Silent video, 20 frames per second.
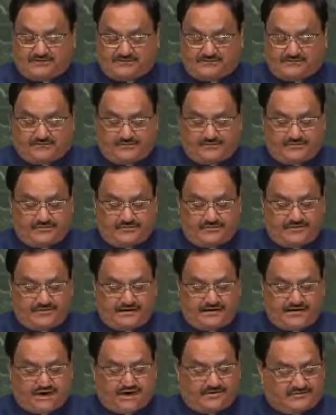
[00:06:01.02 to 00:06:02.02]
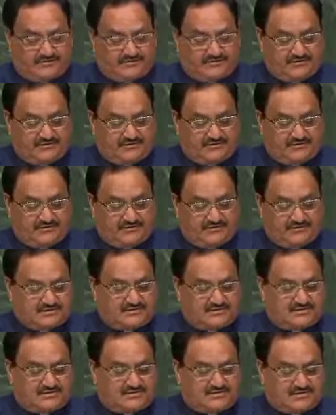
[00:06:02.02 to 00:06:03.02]
life. Our
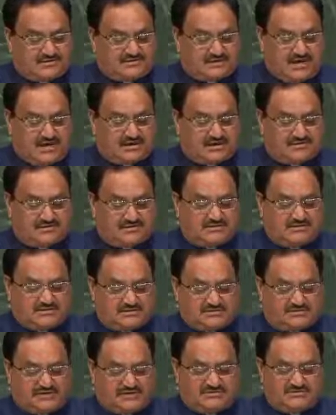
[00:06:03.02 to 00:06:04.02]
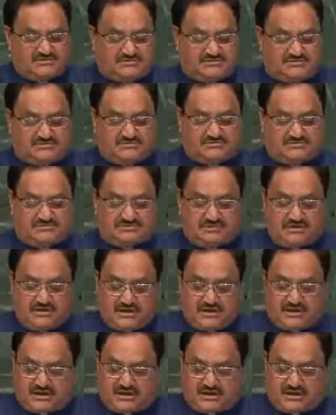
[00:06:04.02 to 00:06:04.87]
success in targeted interventions